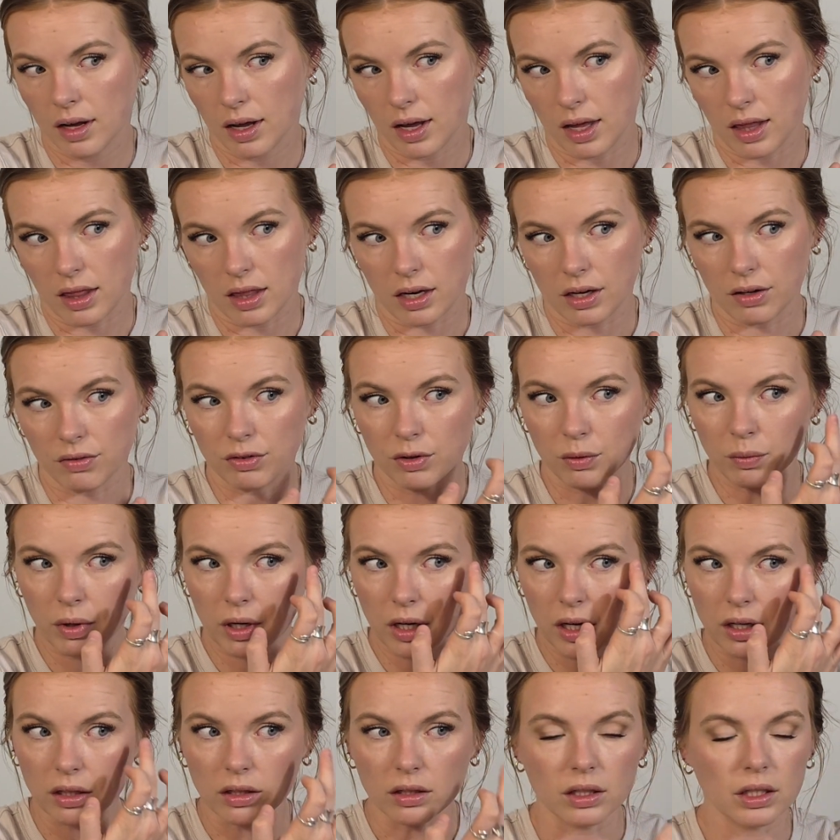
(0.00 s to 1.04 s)
And then if you
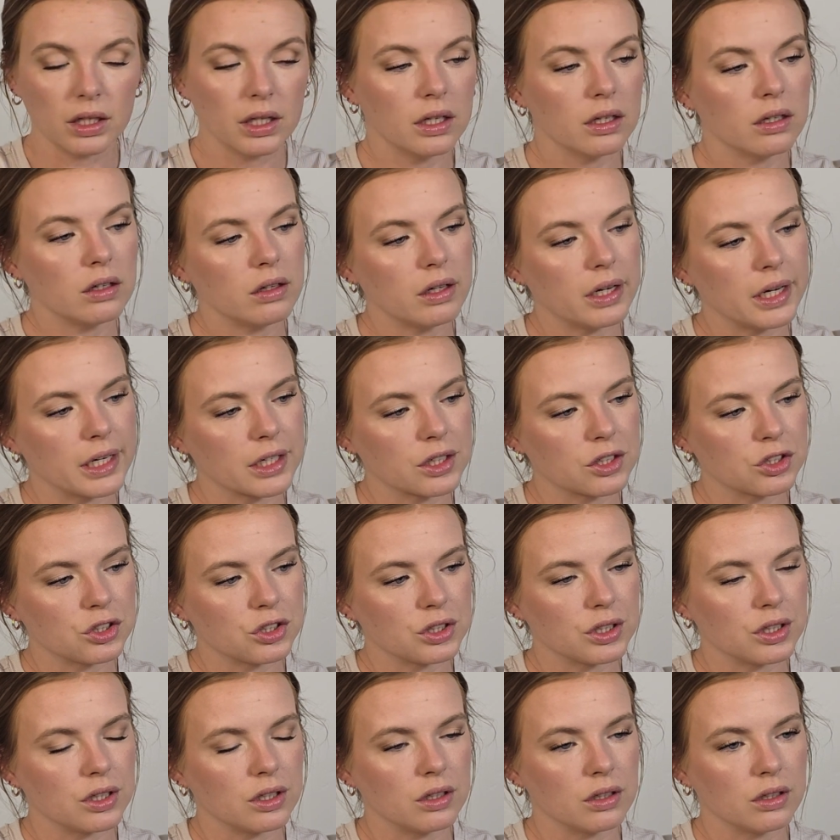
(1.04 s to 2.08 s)
want a little
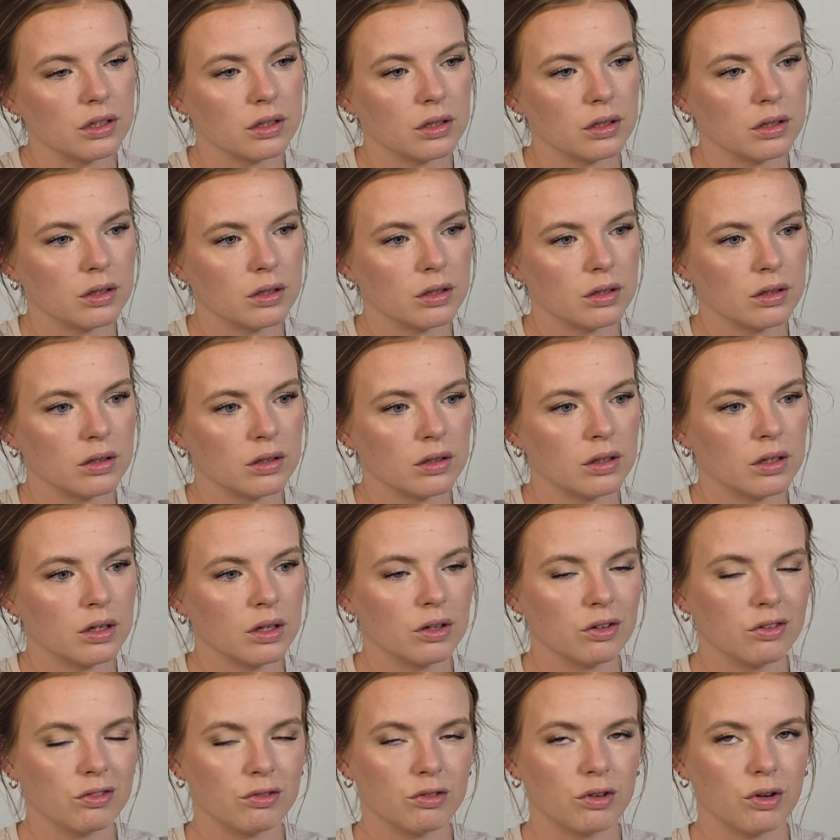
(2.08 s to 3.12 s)
extra
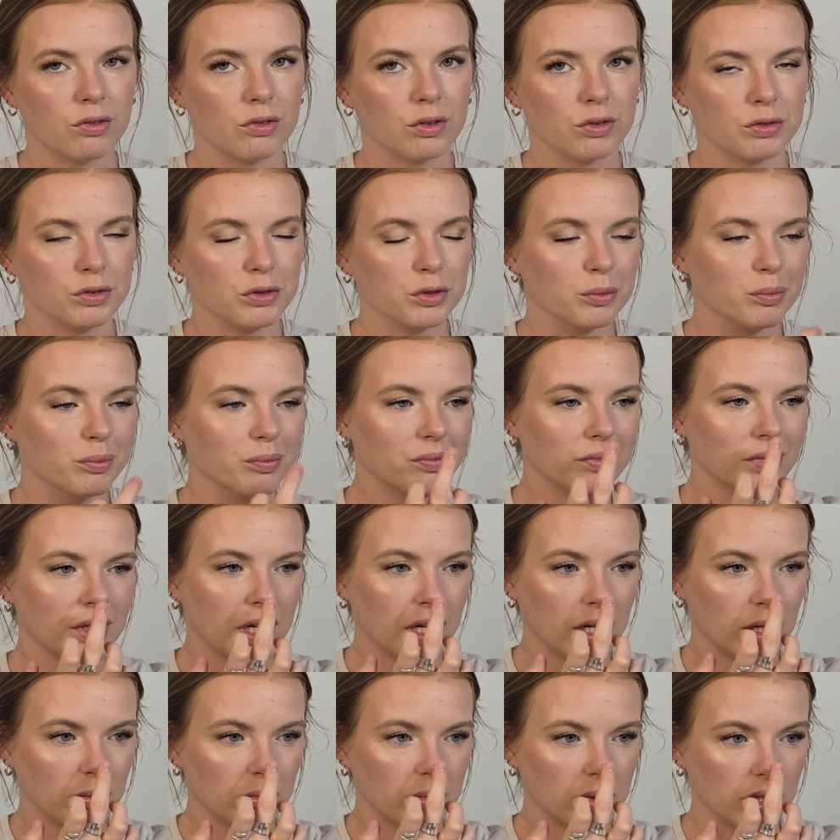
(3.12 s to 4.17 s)
boom,
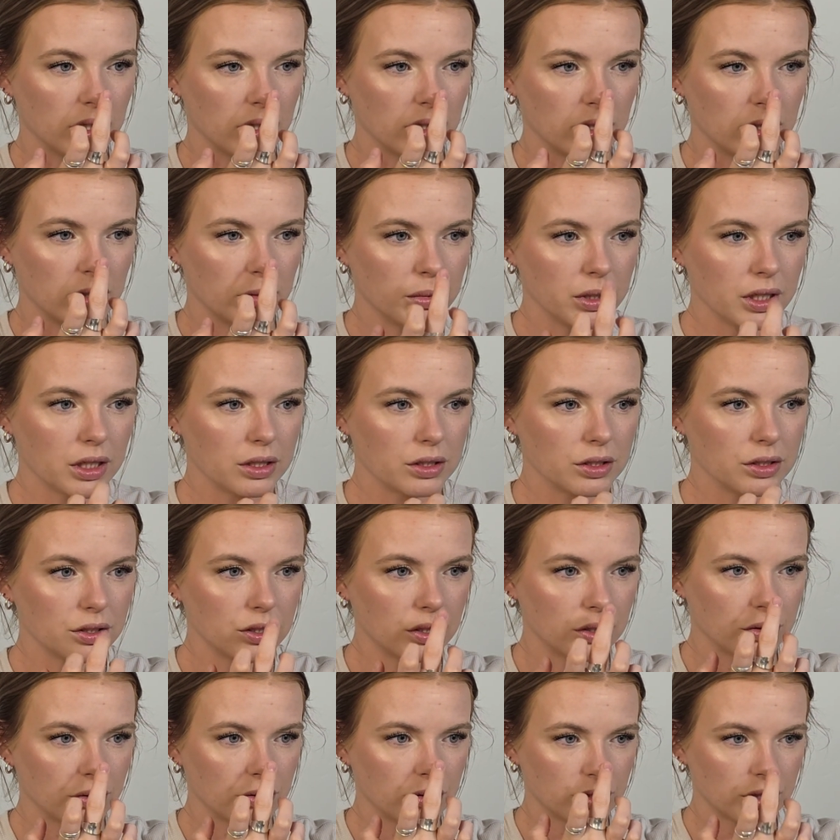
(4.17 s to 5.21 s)
put a little bit on your
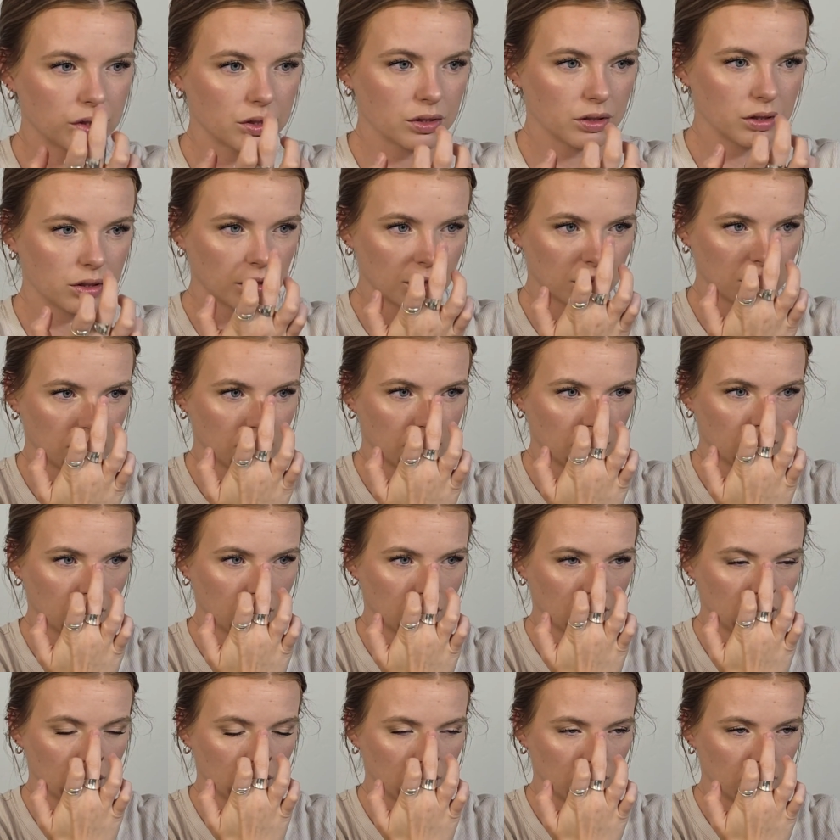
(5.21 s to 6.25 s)
nose,
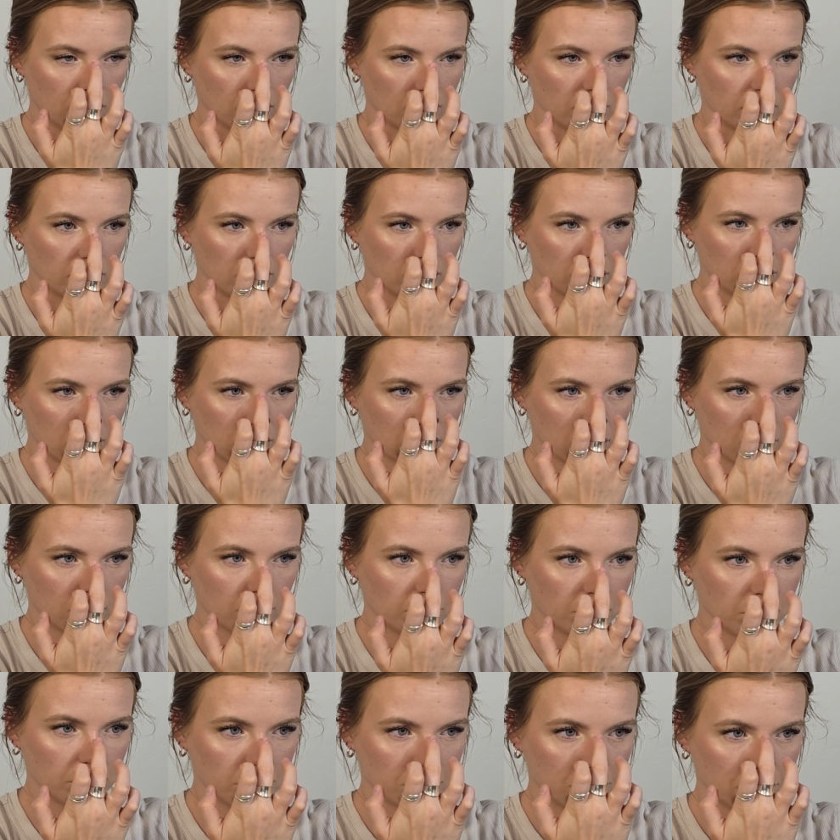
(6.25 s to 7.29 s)
a little down
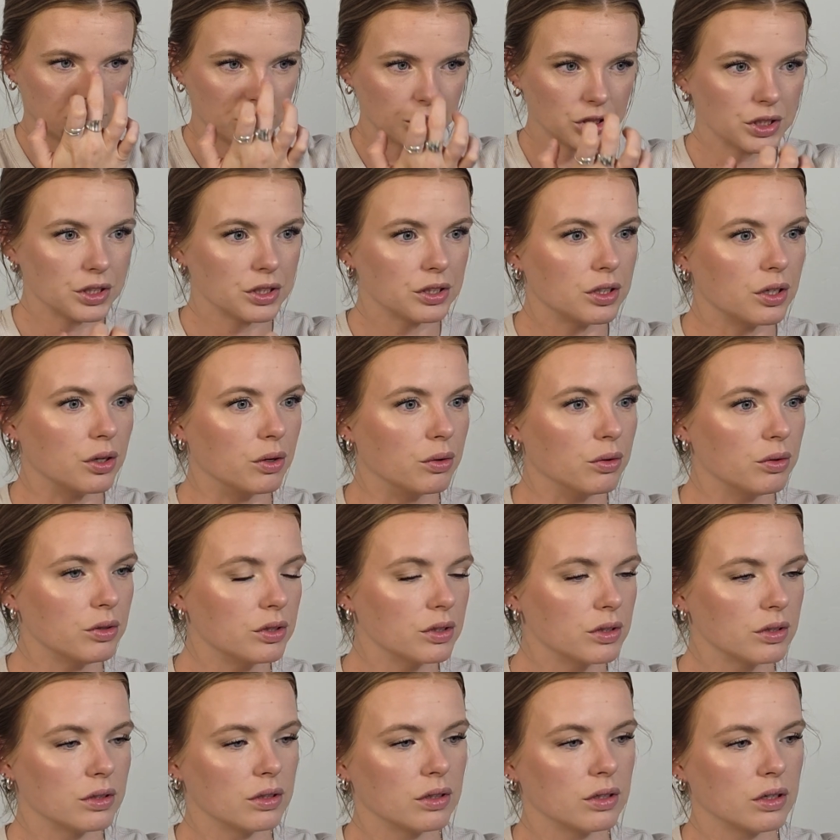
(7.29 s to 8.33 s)
the bridge of your
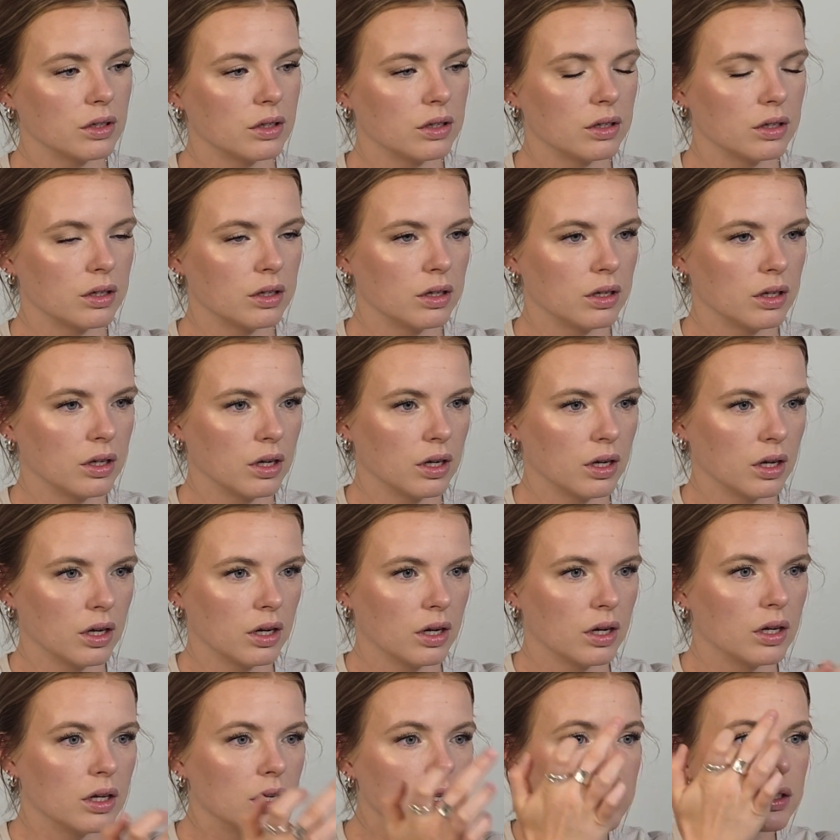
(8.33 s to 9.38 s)
nose.
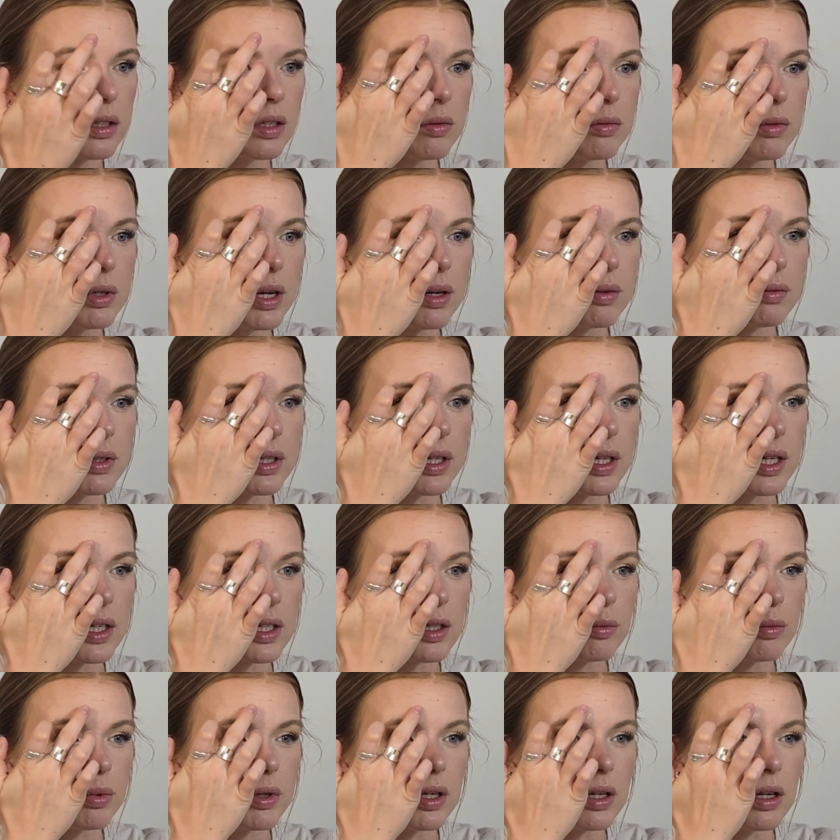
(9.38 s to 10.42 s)
Sometimes I like
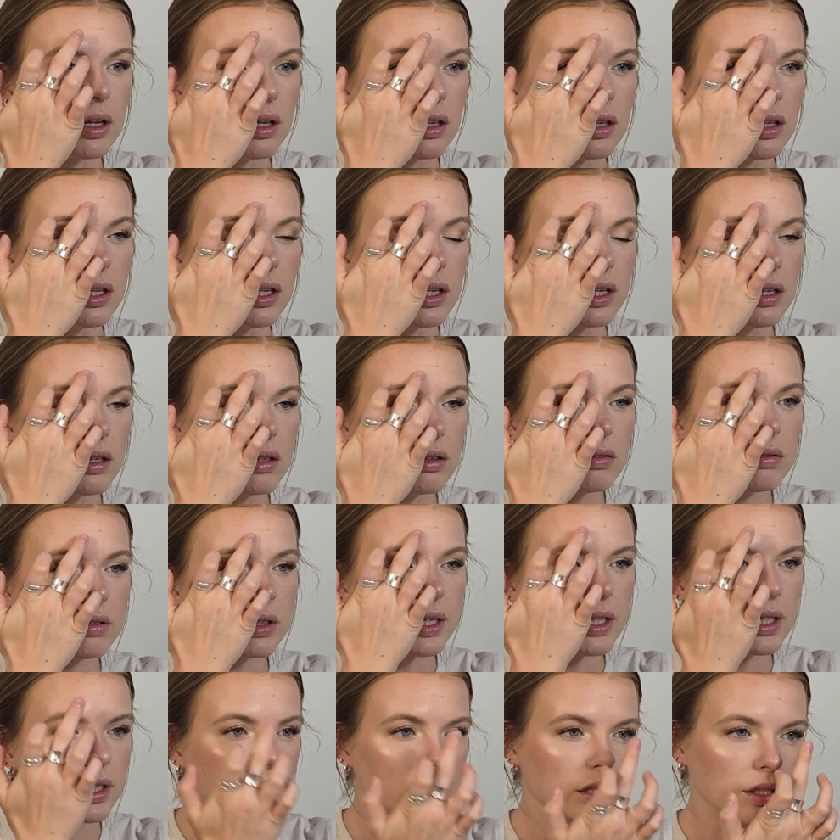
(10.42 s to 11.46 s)
to put a little
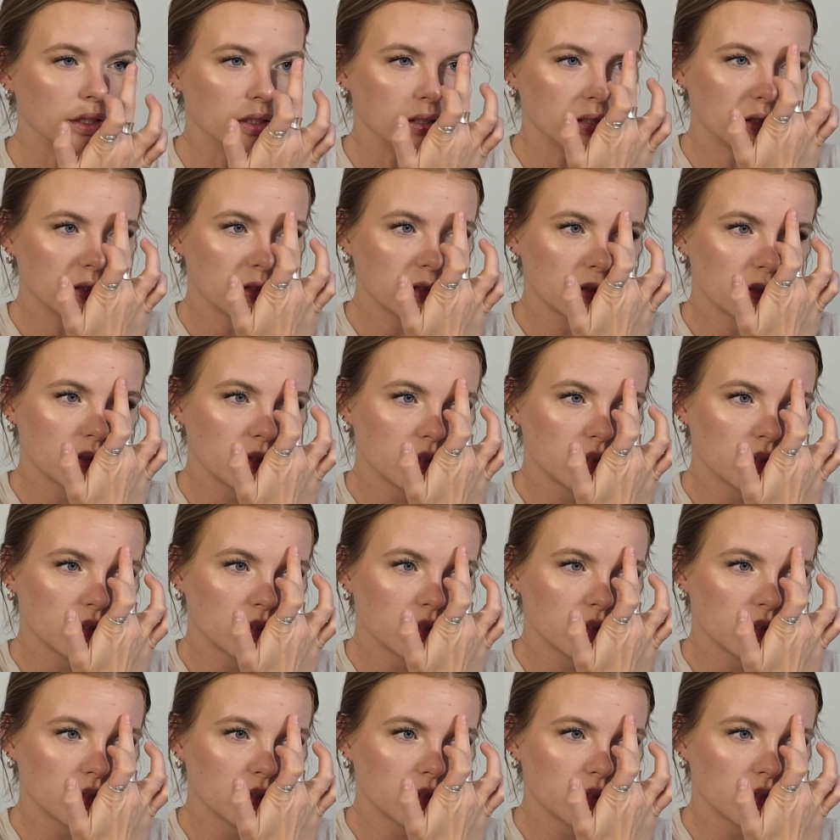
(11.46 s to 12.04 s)
right here,